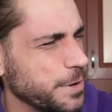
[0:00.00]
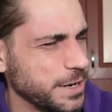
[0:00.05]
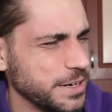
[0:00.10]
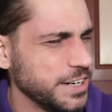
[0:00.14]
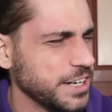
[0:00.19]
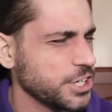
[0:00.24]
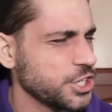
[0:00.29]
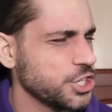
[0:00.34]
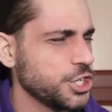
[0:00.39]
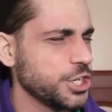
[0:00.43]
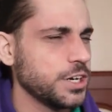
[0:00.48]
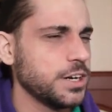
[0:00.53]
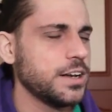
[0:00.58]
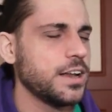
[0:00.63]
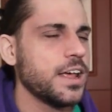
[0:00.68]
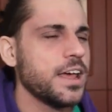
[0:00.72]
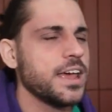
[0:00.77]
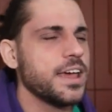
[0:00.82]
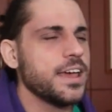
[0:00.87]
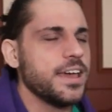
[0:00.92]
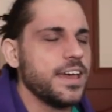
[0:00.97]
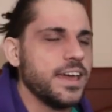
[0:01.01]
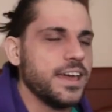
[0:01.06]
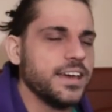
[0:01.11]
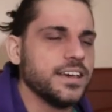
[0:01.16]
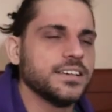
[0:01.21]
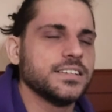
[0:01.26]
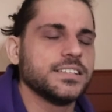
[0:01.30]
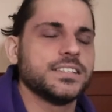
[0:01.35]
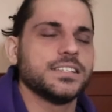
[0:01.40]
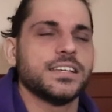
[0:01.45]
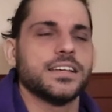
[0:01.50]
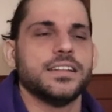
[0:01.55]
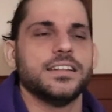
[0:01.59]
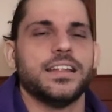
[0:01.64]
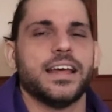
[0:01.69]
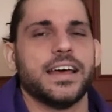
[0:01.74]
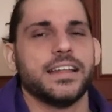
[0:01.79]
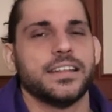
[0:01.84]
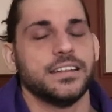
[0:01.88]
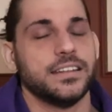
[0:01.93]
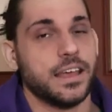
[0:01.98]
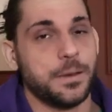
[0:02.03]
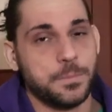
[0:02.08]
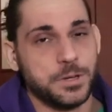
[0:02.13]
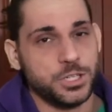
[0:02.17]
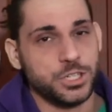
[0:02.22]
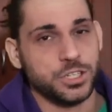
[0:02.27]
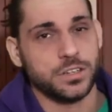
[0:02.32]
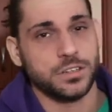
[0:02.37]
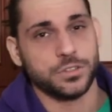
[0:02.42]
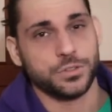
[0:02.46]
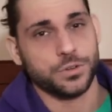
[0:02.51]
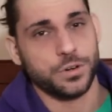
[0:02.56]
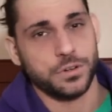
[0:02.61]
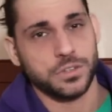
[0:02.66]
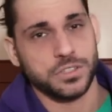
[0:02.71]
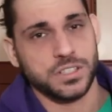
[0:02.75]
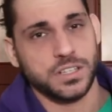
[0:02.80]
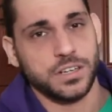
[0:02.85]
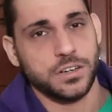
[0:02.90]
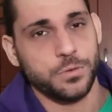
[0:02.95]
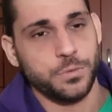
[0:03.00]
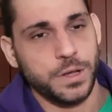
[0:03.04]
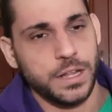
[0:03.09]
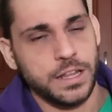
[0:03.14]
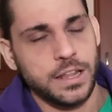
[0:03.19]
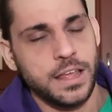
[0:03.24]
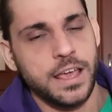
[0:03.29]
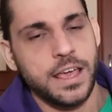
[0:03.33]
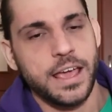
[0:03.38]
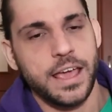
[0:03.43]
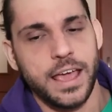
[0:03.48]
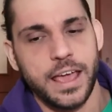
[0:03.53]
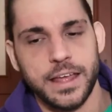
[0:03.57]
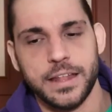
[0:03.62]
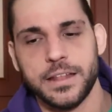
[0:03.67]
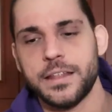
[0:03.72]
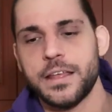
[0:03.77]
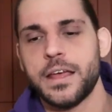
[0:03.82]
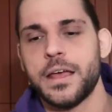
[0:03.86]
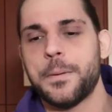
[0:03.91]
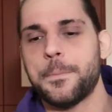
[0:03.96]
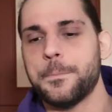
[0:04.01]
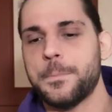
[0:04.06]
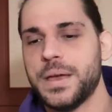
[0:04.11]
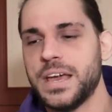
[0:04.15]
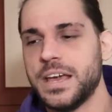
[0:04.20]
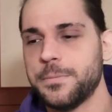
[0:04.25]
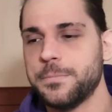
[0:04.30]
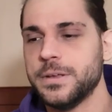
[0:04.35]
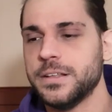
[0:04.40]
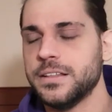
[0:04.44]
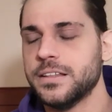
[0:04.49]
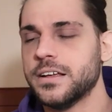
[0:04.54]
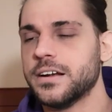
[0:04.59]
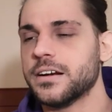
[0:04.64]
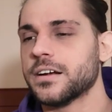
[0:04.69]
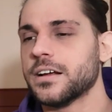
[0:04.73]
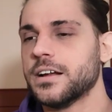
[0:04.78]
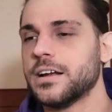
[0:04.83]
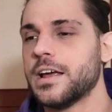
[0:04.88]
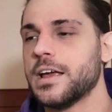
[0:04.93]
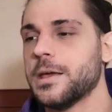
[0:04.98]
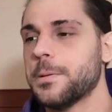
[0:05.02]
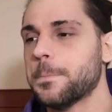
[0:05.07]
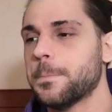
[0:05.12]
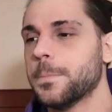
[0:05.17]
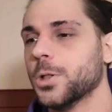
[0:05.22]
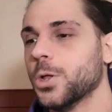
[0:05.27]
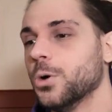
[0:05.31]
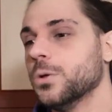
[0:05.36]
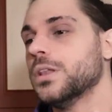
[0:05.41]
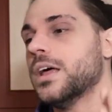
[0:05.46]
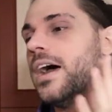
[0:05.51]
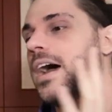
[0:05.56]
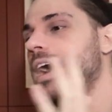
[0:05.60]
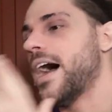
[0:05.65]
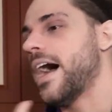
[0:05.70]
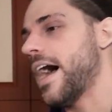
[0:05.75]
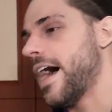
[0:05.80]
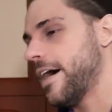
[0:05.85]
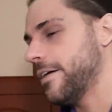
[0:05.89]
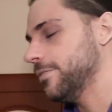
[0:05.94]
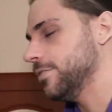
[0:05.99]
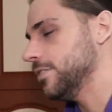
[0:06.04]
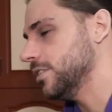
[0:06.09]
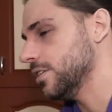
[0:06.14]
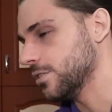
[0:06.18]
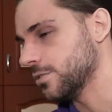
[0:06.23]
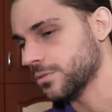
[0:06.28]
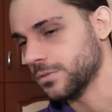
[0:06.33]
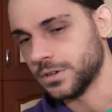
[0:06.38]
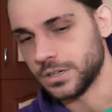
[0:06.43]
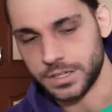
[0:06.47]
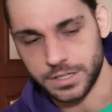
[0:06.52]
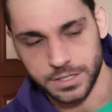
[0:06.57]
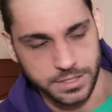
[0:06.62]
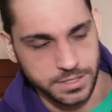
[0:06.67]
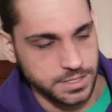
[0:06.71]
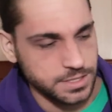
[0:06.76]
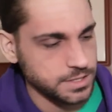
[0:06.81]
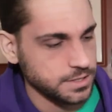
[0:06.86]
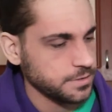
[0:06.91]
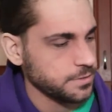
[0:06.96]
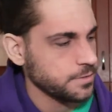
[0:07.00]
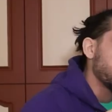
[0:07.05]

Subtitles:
prediction is that Damage Control is gonna win, and maybe they're gonna implode afterwards.